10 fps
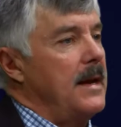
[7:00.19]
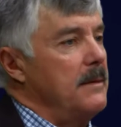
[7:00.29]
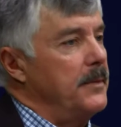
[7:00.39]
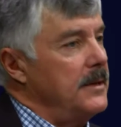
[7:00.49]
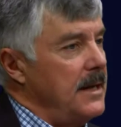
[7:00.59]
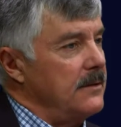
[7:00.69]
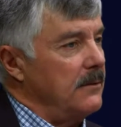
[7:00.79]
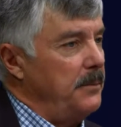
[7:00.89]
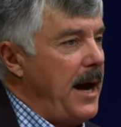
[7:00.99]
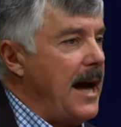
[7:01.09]
any
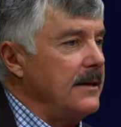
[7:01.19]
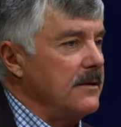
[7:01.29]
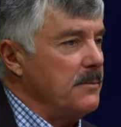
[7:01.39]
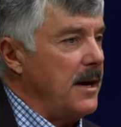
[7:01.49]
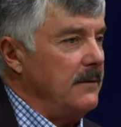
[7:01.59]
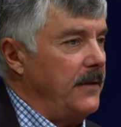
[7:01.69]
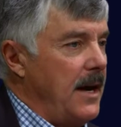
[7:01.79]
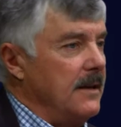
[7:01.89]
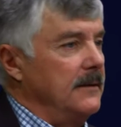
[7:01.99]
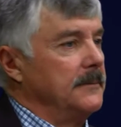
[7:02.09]
potential patent you might
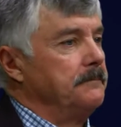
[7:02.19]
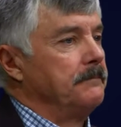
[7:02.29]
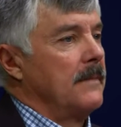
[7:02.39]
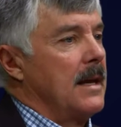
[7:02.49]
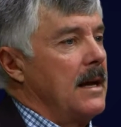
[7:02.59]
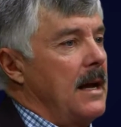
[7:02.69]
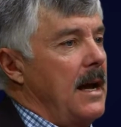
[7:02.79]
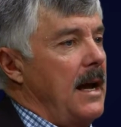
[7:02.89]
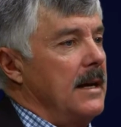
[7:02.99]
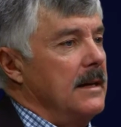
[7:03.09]
file,
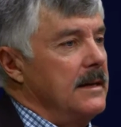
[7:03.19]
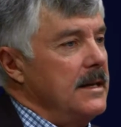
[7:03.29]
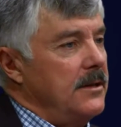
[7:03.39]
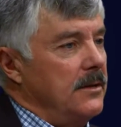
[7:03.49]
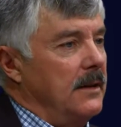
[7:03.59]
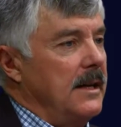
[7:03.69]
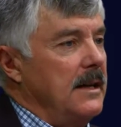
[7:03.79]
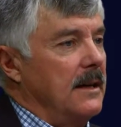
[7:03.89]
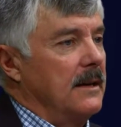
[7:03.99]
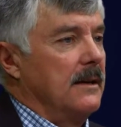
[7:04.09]
and additionally,